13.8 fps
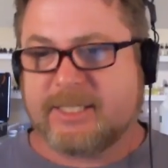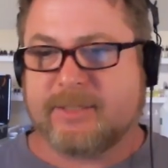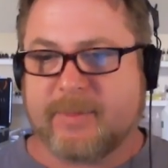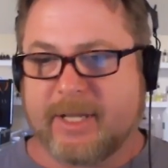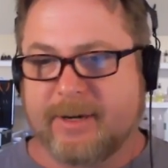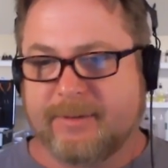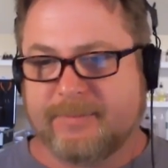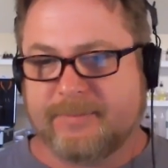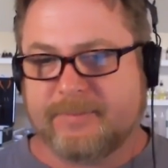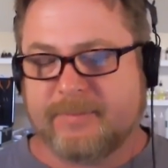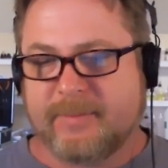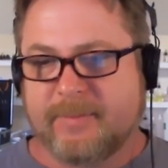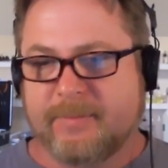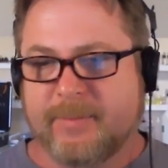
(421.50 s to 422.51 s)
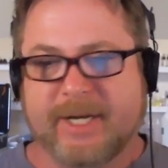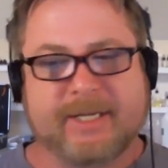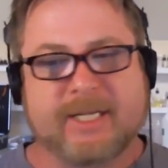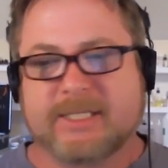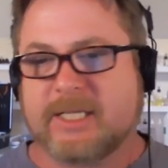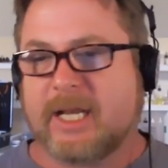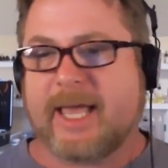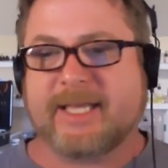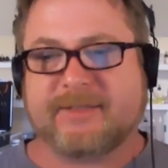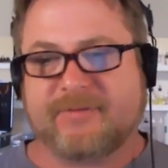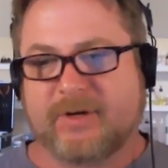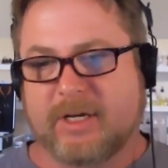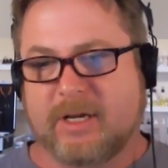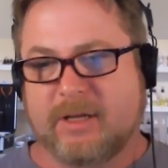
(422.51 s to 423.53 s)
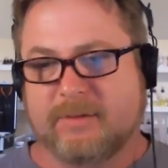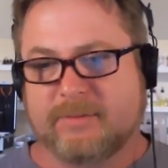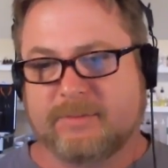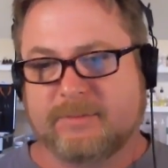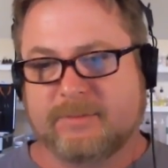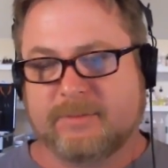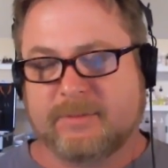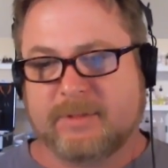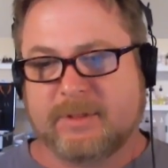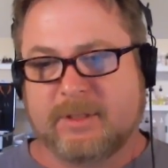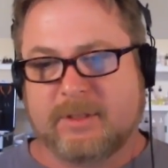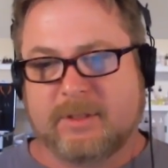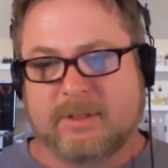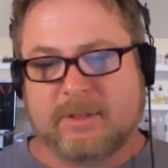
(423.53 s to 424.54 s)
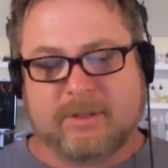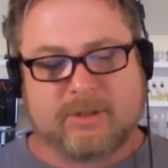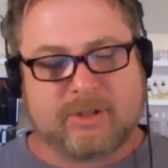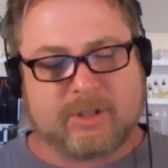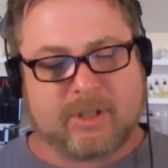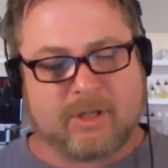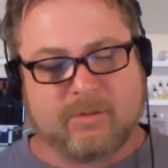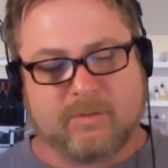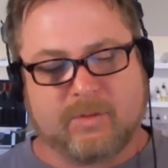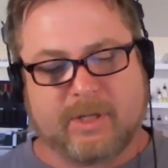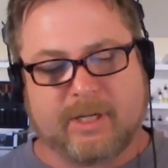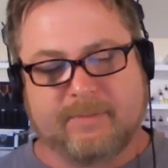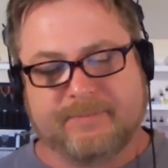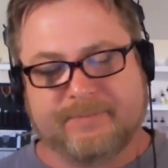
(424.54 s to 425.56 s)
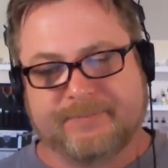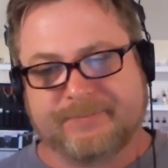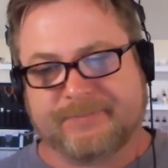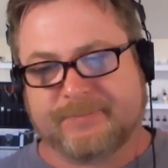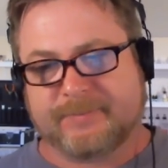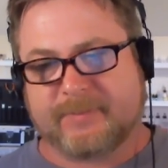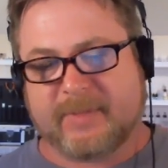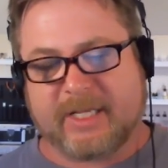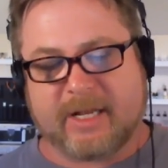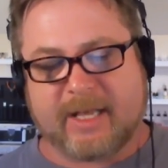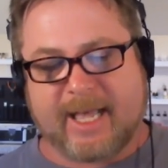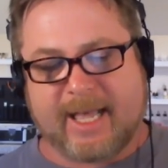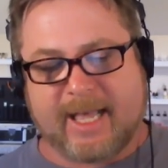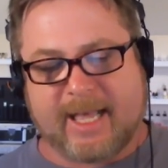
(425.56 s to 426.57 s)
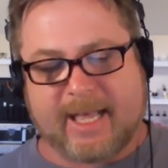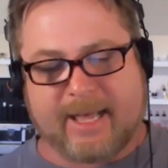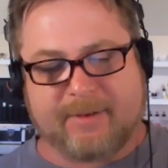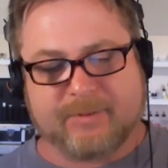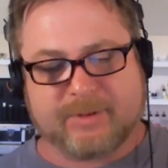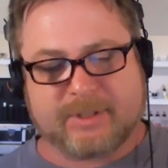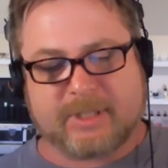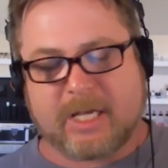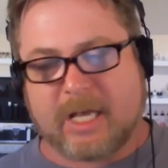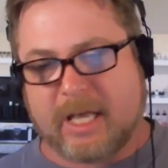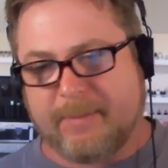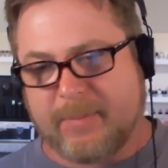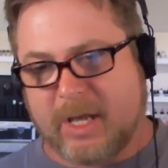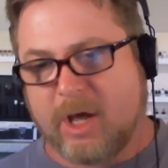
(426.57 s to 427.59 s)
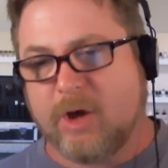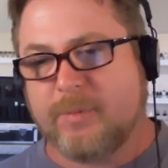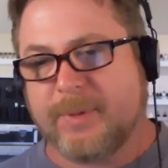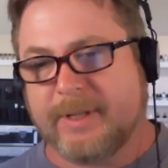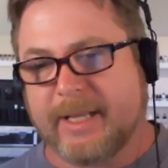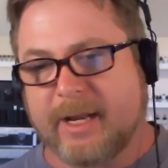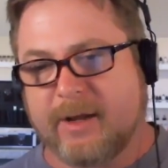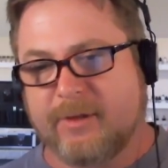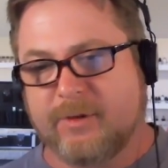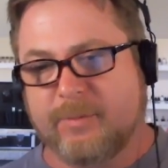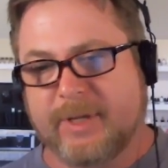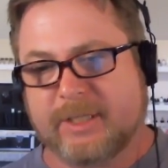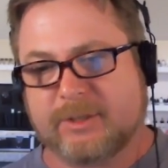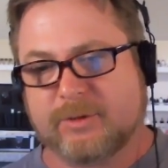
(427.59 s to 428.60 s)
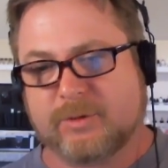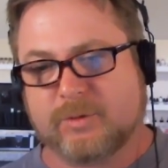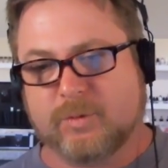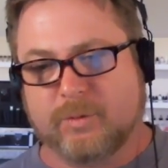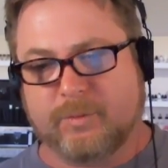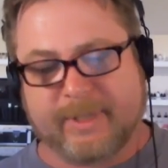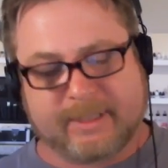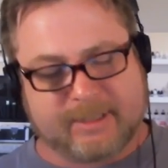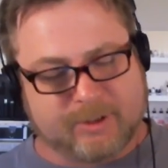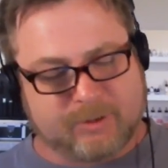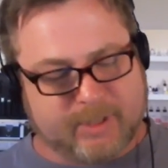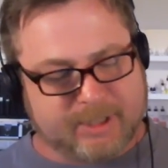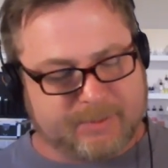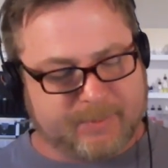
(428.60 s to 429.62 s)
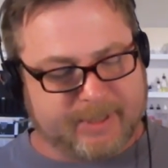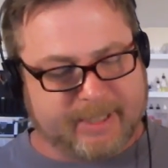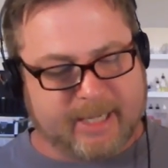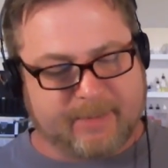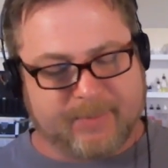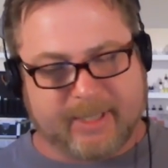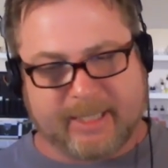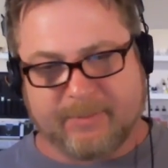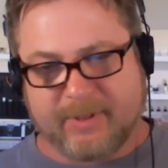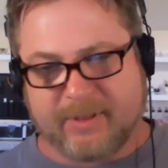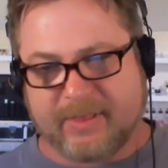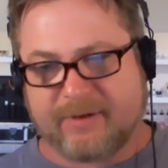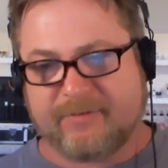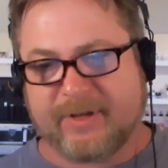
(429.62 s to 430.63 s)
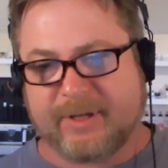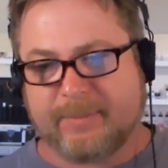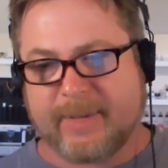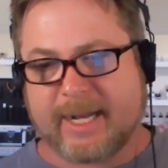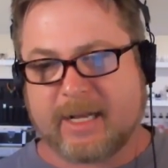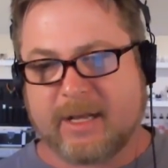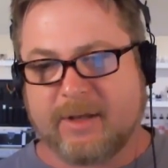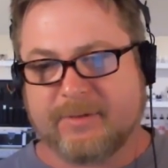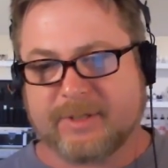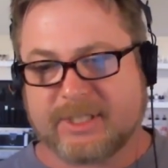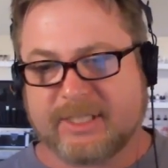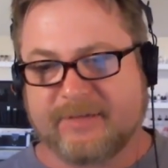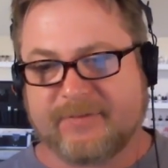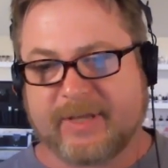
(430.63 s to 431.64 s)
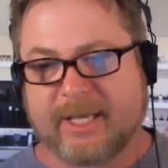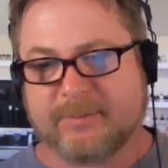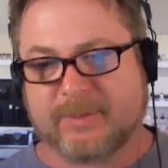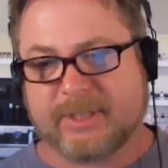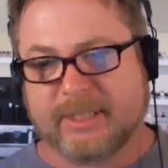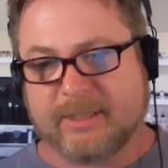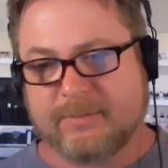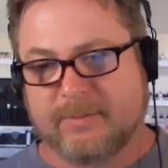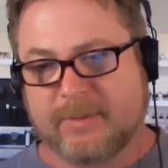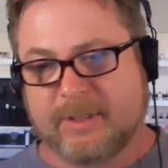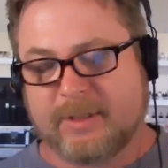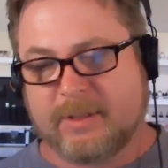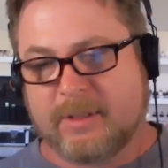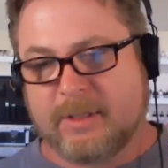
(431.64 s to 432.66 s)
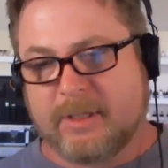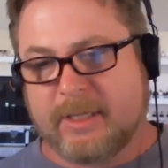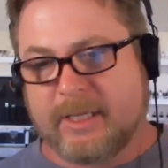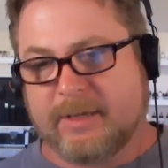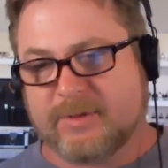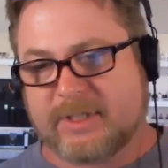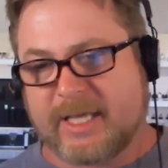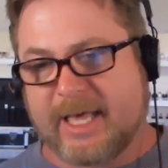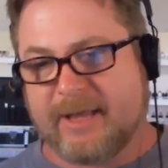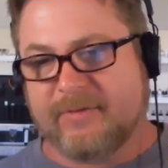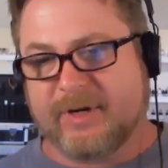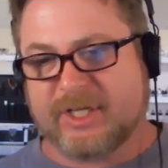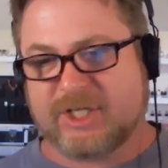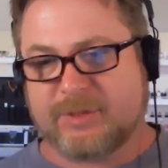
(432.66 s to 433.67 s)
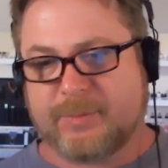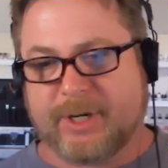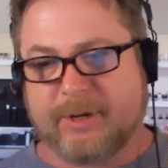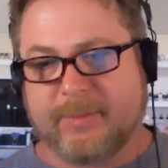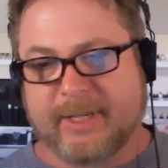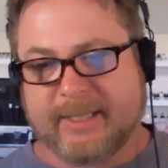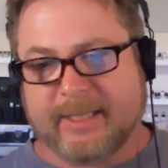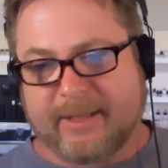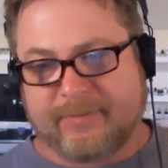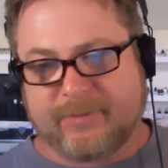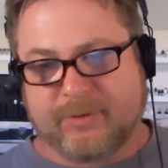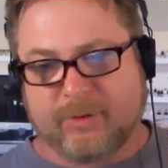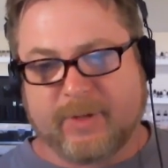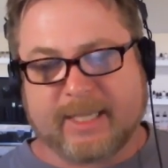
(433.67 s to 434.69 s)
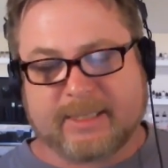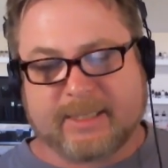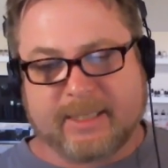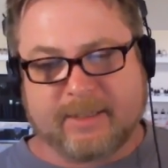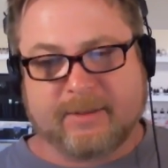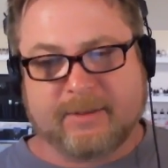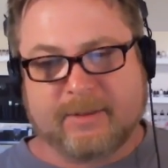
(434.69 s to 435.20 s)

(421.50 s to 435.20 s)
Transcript: it better, but it doesn't last very long. So you know, I'm hoping that other mixers will mix this recipe up and give me their feedback on it to see if it helps them. It was kind of an experiment that I threw out there,